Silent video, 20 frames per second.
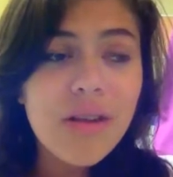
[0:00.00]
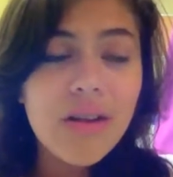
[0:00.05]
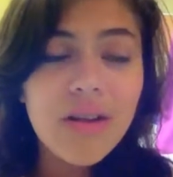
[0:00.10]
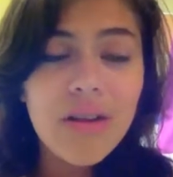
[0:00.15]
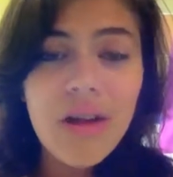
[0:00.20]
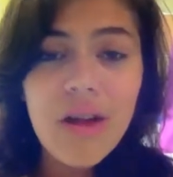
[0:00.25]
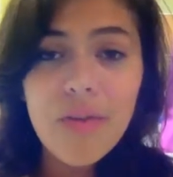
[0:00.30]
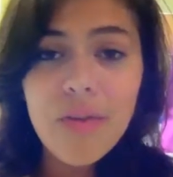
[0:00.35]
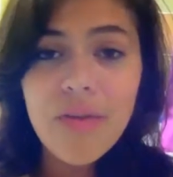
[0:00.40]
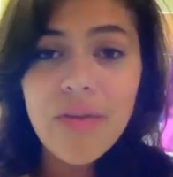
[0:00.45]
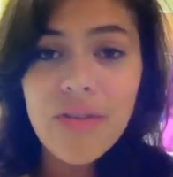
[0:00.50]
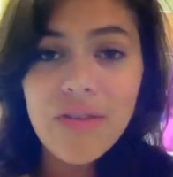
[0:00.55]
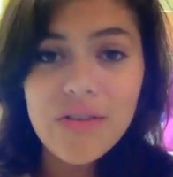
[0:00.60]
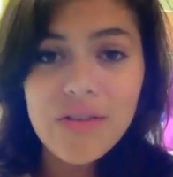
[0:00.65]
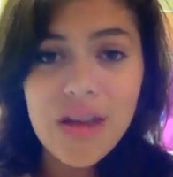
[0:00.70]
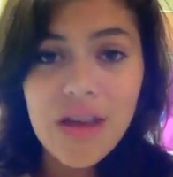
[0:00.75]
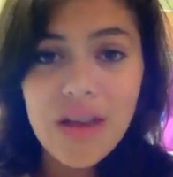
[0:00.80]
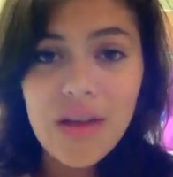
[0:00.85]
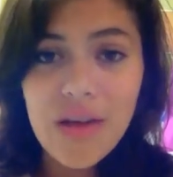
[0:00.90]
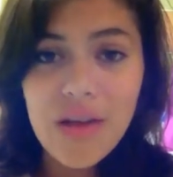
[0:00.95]
tell you how my
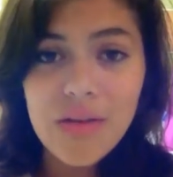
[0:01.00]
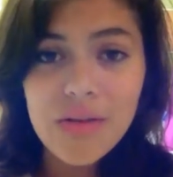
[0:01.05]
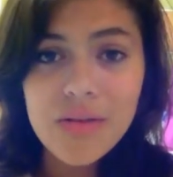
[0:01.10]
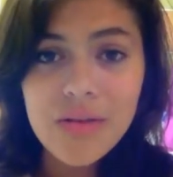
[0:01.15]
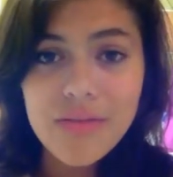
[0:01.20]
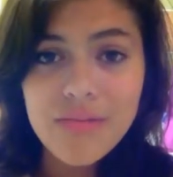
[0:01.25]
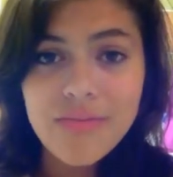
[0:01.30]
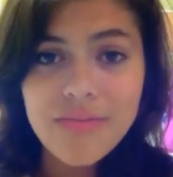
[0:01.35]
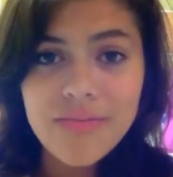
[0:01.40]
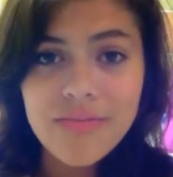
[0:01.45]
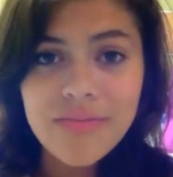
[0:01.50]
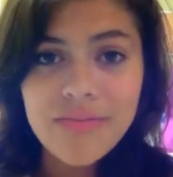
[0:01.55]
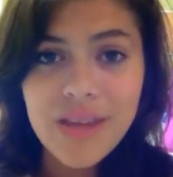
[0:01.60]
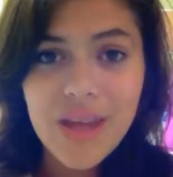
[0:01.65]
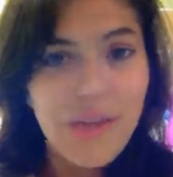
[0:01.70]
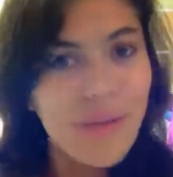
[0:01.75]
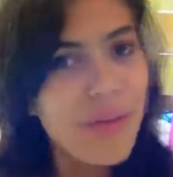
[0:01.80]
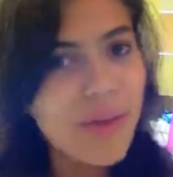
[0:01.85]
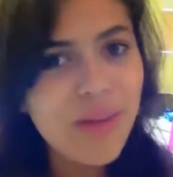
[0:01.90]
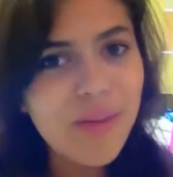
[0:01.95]
first day goes.
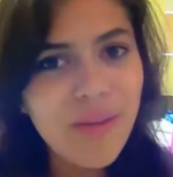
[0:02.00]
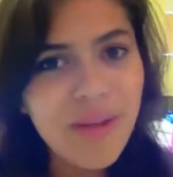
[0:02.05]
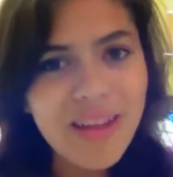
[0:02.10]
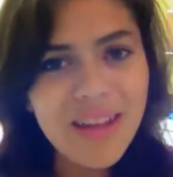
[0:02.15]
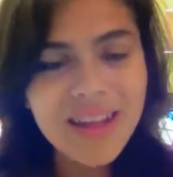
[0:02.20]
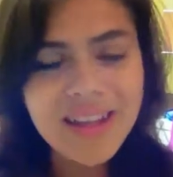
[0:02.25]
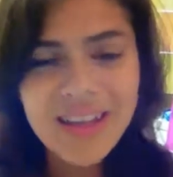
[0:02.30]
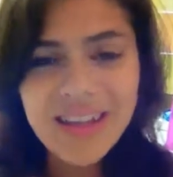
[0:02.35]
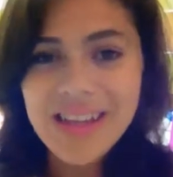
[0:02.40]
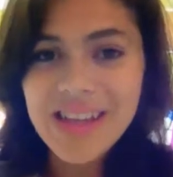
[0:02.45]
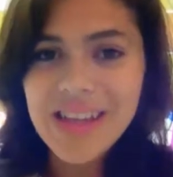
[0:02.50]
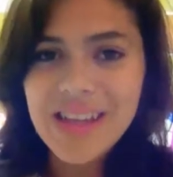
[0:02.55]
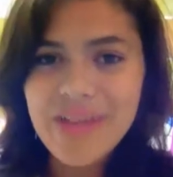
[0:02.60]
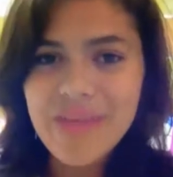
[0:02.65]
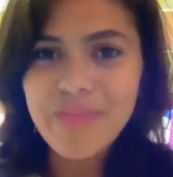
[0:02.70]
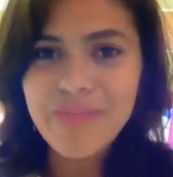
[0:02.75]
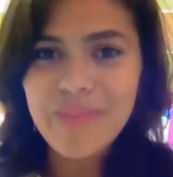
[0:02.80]
Keep on smiling and dancing.